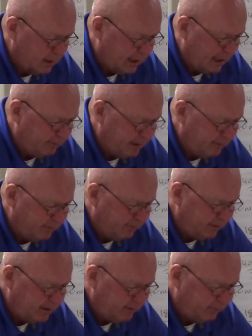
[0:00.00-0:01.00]
High bay with
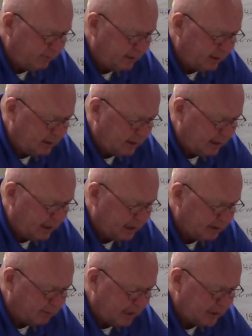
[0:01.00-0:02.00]
50 foot
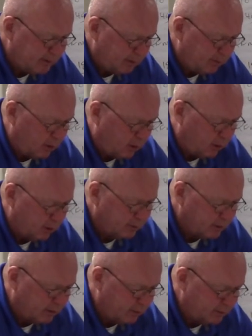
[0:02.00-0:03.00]
has a maximum
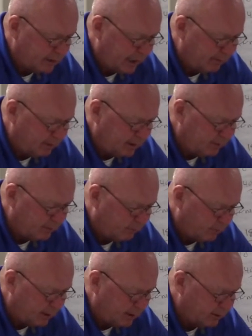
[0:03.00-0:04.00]
horizontal tap length of
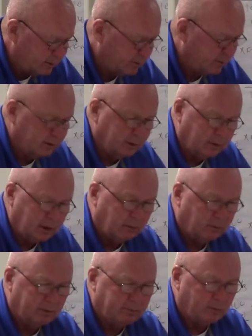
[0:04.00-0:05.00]
what? Let's turn to
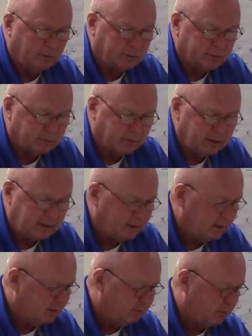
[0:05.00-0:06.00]

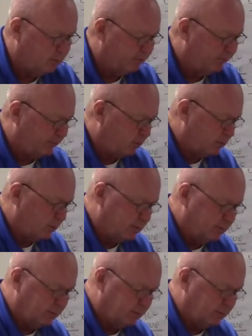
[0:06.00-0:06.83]
1.3.4.